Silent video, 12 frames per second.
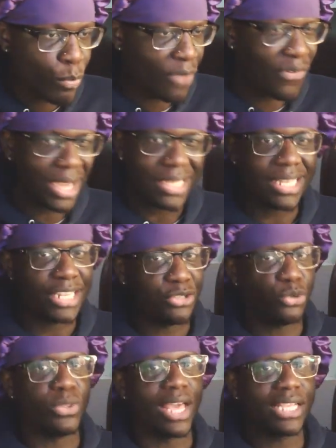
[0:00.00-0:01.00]
if I didn't
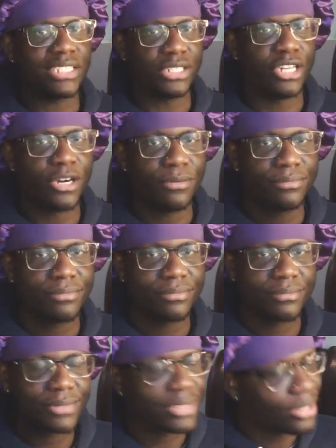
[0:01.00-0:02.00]
do that, you know?
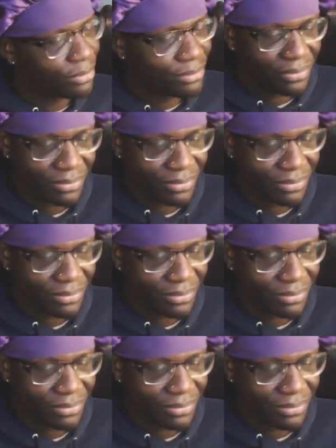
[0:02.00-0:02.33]
So